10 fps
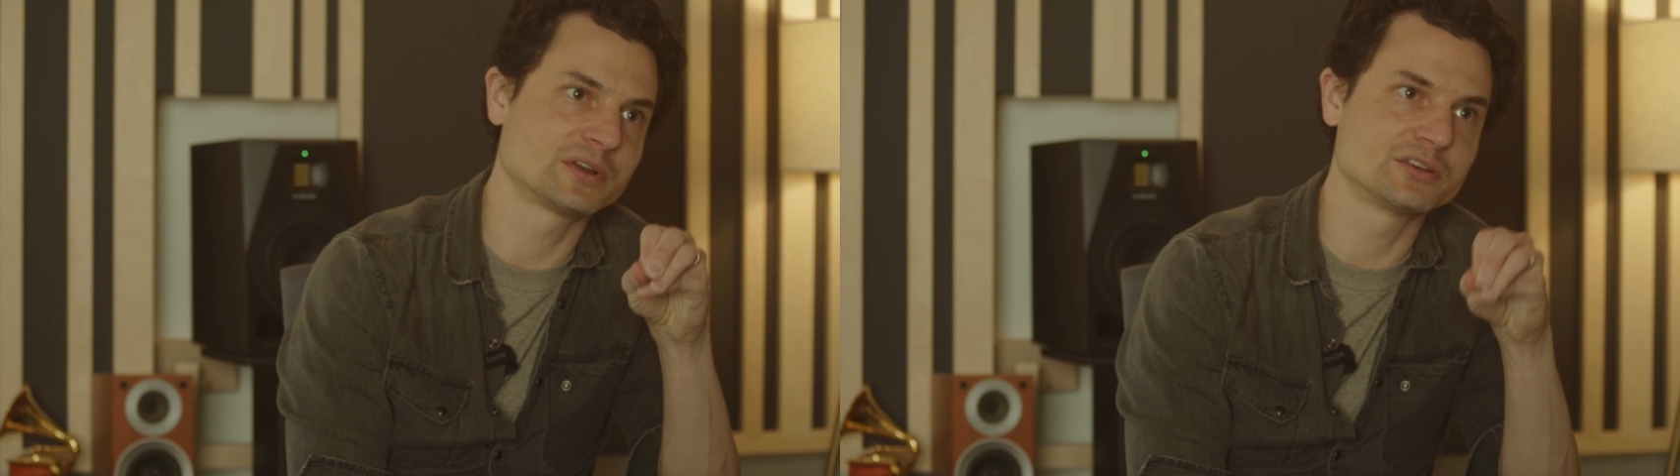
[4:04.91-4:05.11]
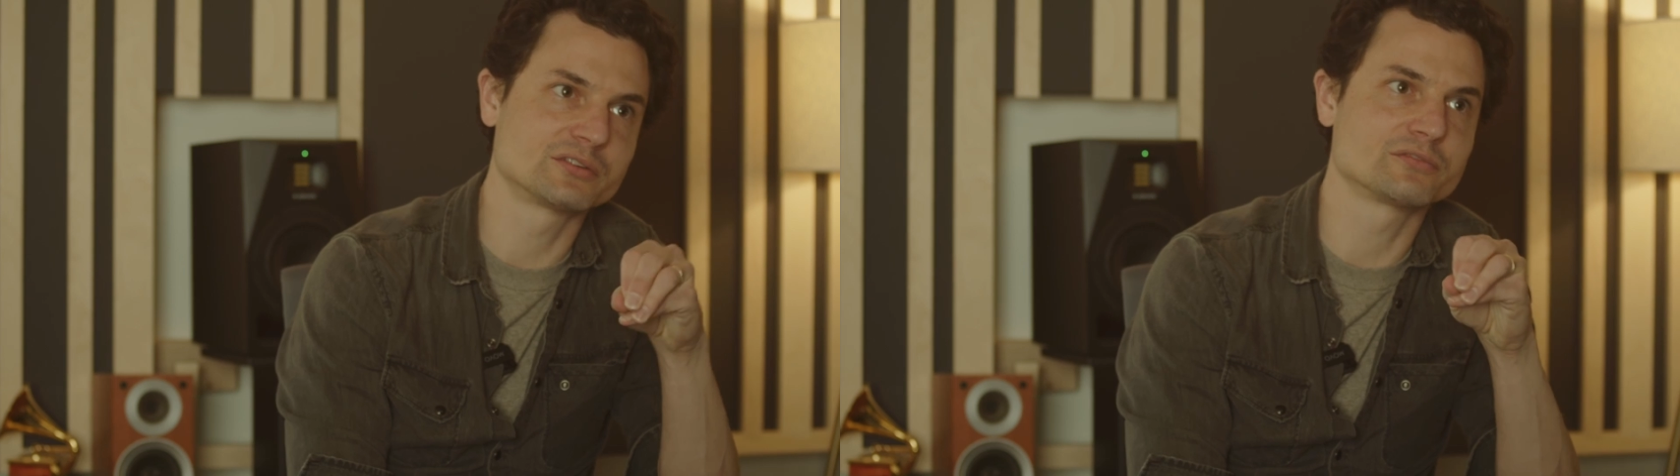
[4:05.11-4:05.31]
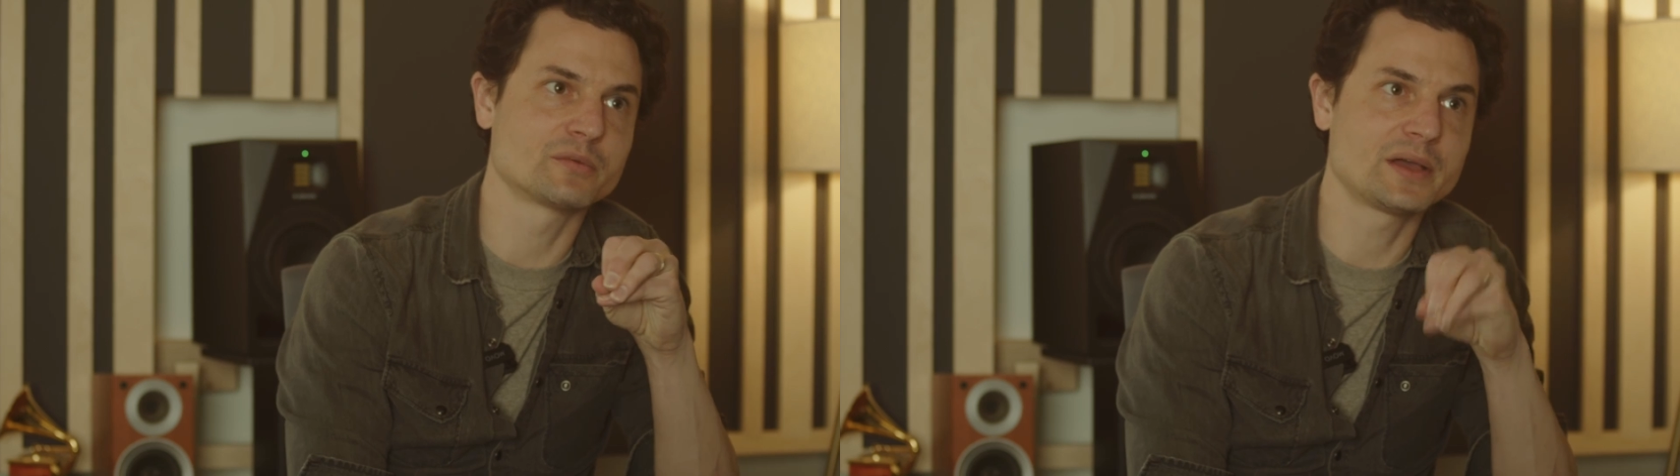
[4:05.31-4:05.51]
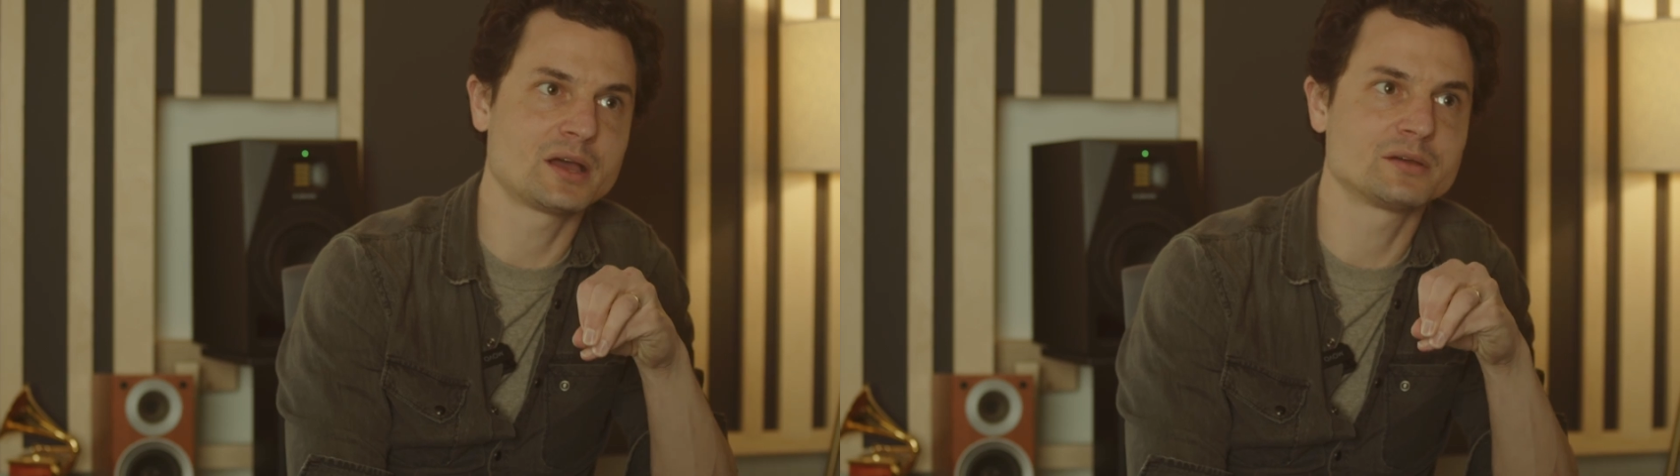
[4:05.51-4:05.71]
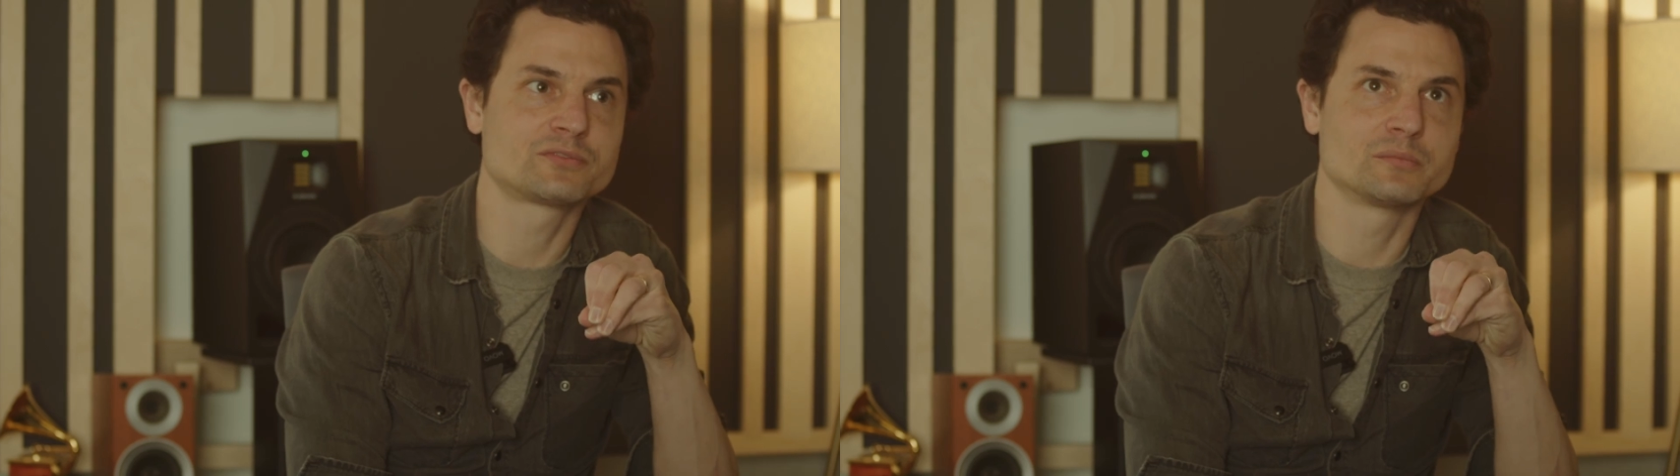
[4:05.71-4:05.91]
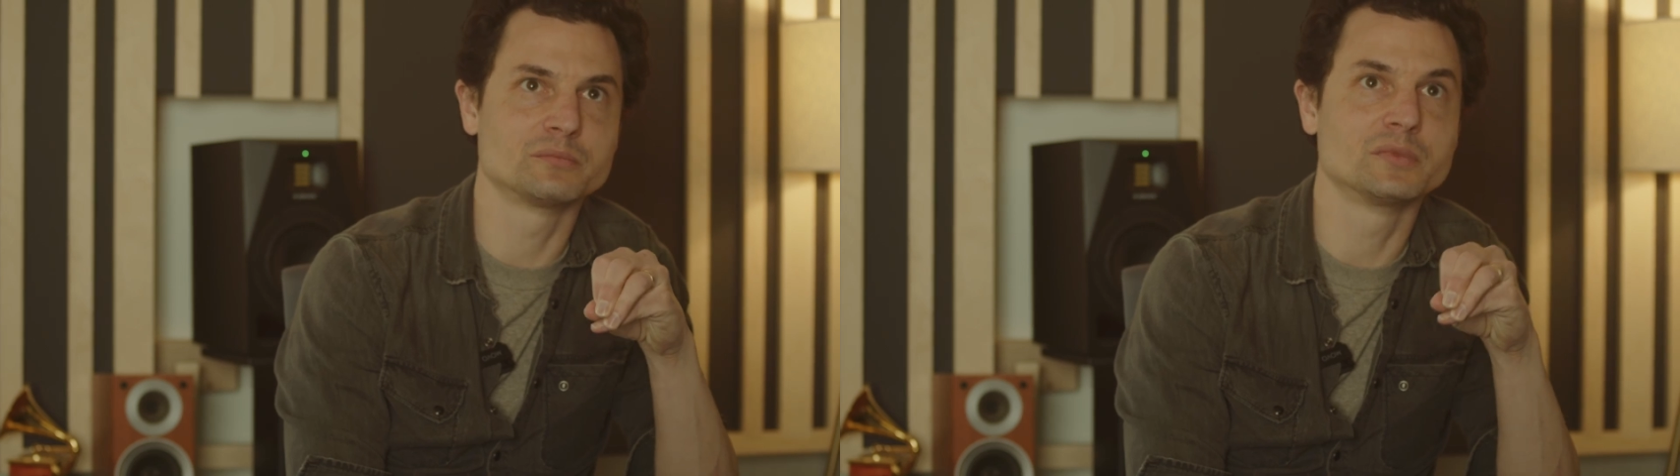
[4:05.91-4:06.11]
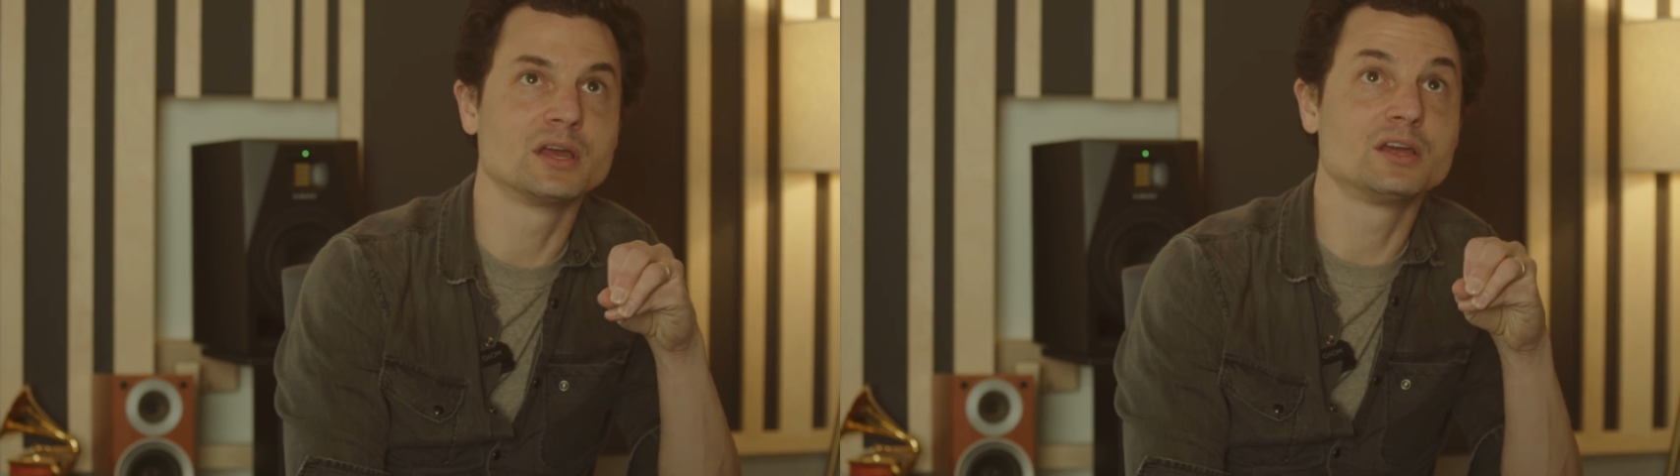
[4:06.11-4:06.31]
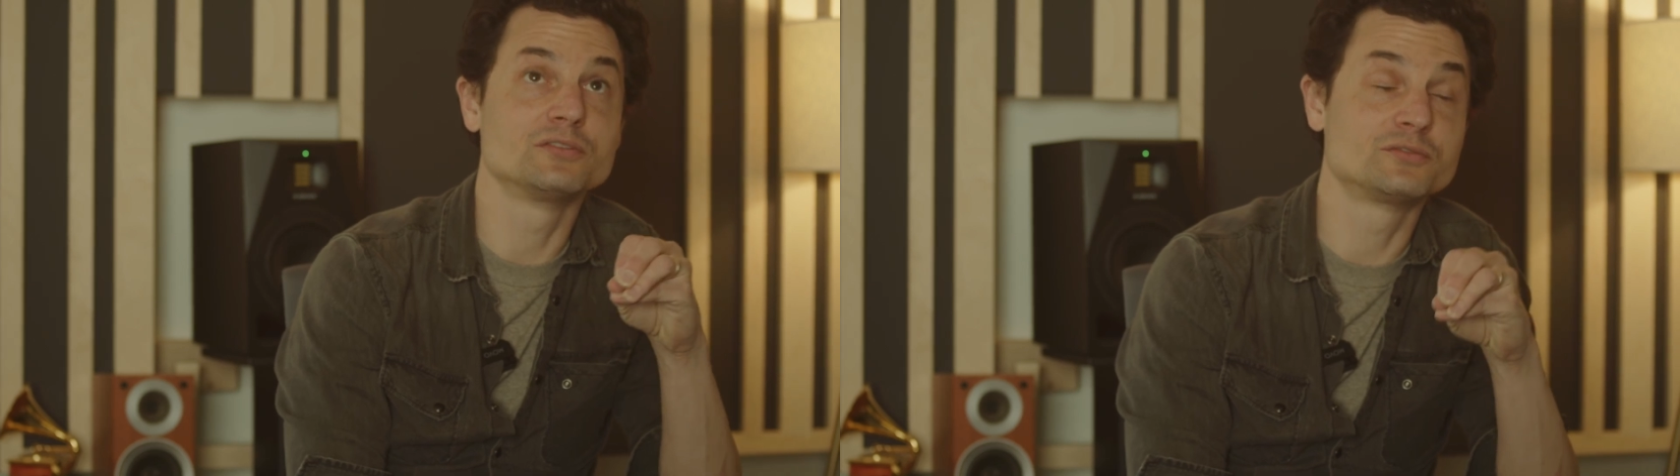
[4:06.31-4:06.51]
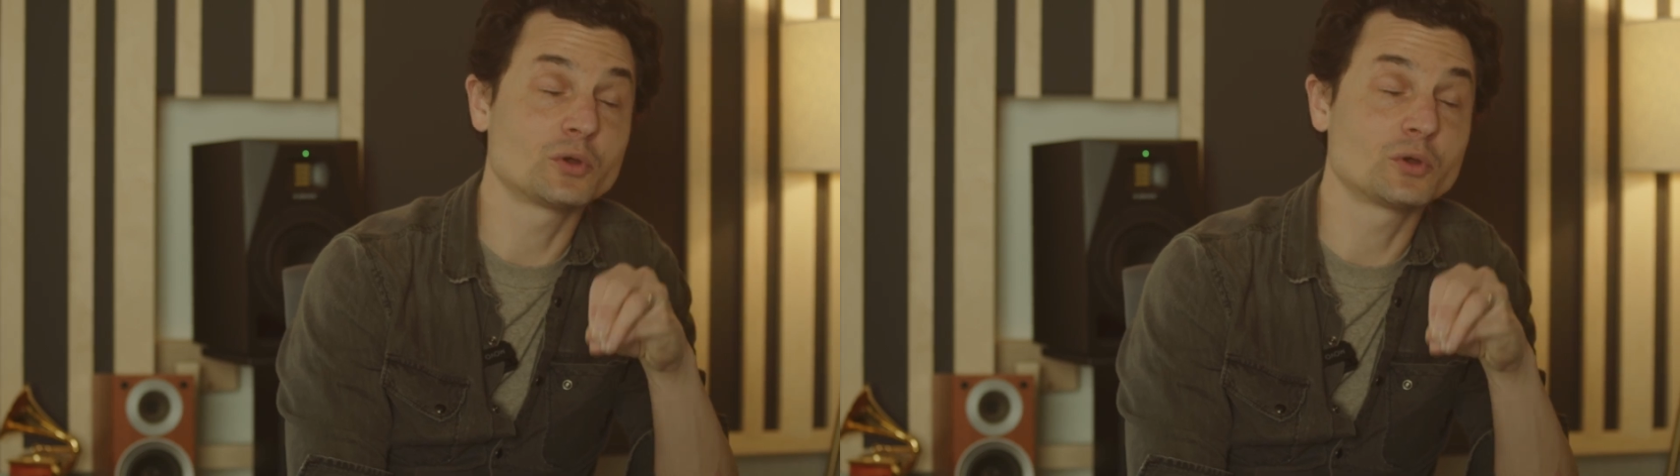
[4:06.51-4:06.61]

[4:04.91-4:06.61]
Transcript: rendering from from yeah.